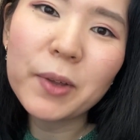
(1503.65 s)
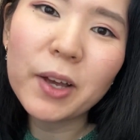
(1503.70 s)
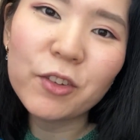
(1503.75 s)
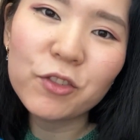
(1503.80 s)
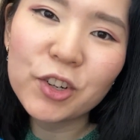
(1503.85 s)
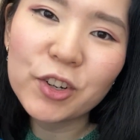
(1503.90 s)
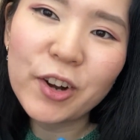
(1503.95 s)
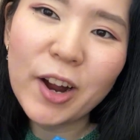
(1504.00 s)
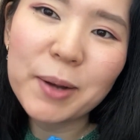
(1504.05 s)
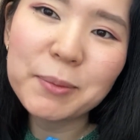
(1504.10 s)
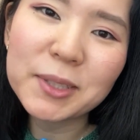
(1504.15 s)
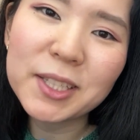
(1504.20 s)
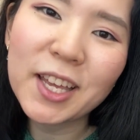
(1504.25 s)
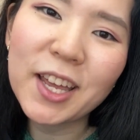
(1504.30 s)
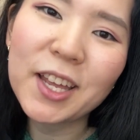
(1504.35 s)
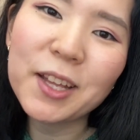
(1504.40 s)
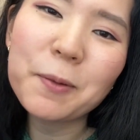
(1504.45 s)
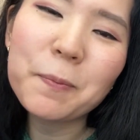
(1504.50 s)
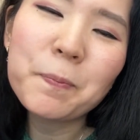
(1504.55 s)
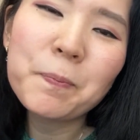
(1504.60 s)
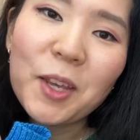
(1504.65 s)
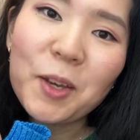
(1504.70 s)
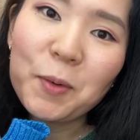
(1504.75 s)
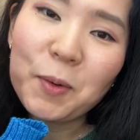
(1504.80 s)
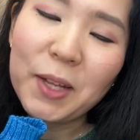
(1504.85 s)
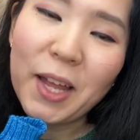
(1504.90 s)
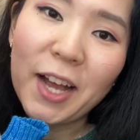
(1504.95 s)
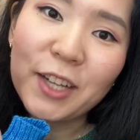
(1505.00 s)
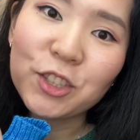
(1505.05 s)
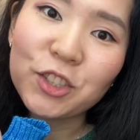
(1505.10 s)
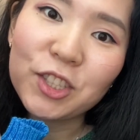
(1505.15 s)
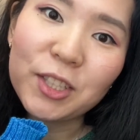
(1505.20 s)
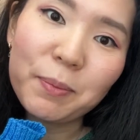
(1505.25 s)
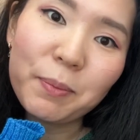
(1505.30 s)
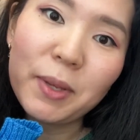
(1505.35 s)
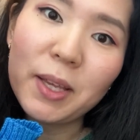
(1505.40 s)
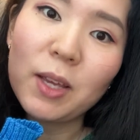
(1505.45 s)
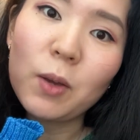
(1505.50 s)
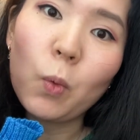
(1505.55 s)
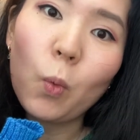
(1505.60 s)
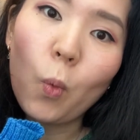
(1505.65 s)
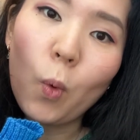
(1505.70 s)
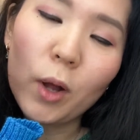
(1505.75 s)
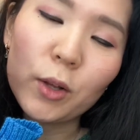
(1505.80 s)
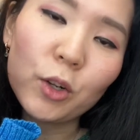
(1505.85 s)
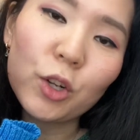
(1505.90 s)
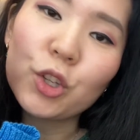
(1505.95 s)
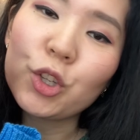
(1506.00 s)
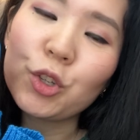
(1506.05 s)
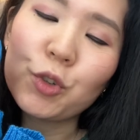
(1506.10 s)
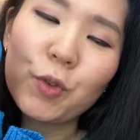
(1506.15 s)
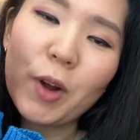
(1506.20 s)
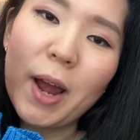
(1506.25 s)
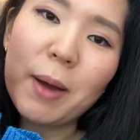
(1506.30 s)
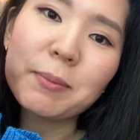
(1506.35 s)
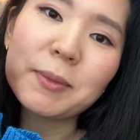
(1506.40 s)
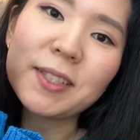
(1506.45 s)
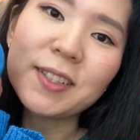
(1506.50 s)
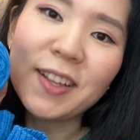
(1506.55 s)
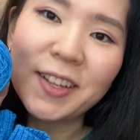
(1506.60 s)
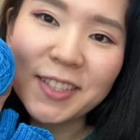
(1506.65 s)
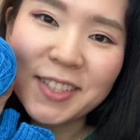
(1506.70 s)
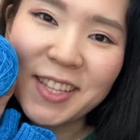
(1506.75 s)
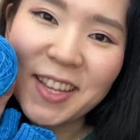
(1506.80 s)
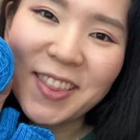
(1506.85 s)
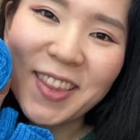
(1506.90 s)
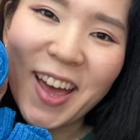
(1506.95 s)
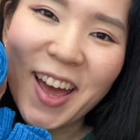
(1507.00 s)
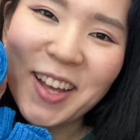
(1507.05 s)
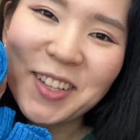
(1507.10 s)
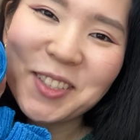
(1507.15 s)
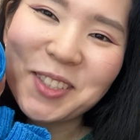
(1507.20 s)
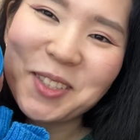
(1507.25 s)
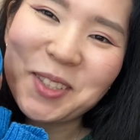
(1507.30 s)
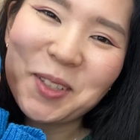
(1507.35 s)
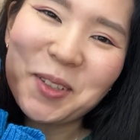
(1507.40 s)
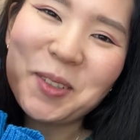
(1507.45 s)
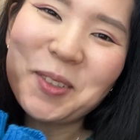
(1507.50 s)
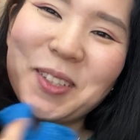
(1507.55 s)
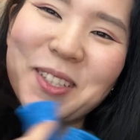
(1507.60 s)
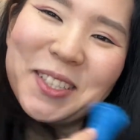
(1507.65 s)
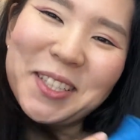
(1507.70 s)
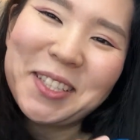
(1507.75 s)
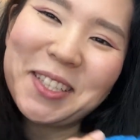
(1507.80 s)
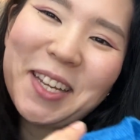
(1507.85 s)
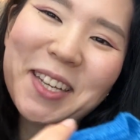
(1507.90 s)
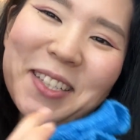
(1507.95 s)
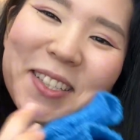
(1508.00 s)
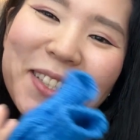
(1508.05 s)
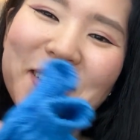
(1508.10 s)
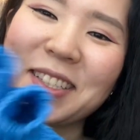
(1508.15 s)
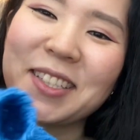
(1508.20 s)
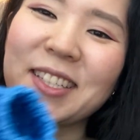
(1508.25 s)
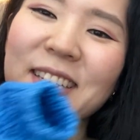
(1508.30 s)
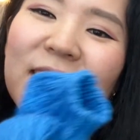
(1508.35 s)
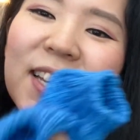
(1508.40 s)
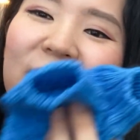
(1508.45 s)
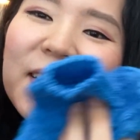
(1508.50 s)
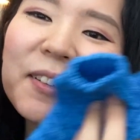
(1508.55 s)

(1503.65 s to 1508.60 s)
100 grams gain, it would actually be 1 or 2 grams less than that. So this is nice to see.